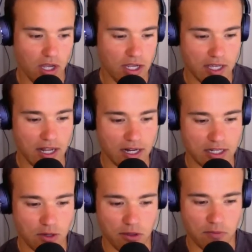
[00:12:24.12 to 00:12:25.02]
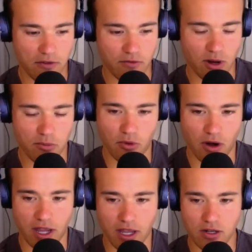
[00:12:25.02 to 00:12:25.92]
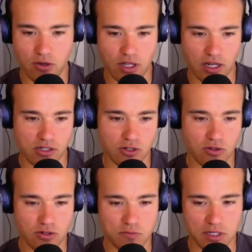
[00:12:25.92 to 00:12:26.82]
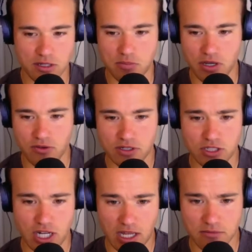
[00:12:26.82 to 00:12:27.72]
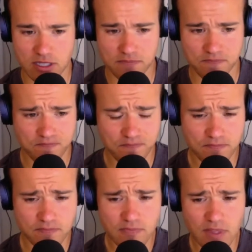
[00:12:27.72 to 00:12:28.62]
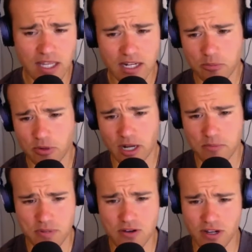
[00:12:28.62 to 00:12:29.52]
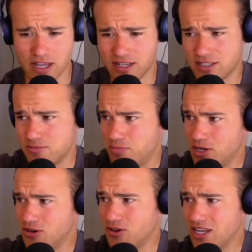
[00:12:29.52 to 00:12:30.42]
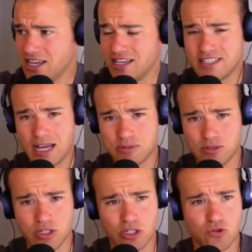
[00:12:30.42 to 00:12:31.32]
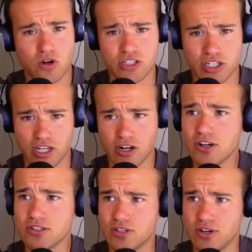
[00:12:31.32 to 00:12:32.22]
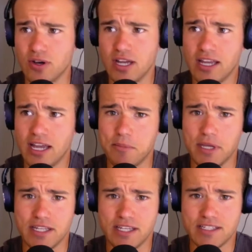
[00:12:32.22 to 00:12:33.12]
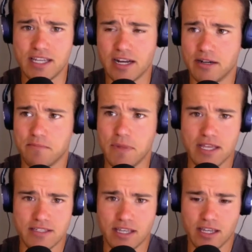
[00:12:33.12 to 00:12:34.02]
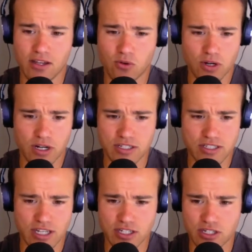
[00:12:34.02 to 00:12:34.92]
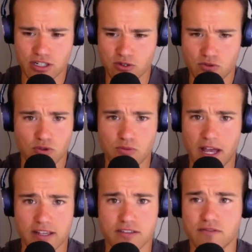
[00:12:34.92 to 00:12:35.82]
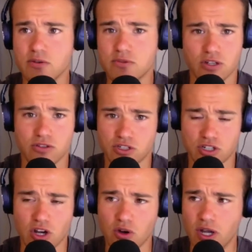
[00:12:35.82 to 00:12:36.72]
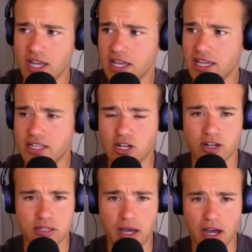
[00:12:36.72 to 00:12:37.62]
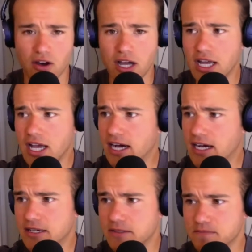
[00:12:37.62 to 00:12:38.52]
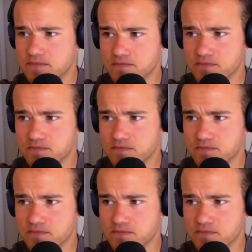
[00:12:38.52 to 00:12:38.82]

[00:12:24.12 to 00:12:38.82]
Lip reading: connected with my friend Brian, who then introduced me to Bill and James. And I bring up Bill again because Bill is absolutely crushing it also. I mean, he's got an amazing organization, grew massive. He was on the show. He talked about, um,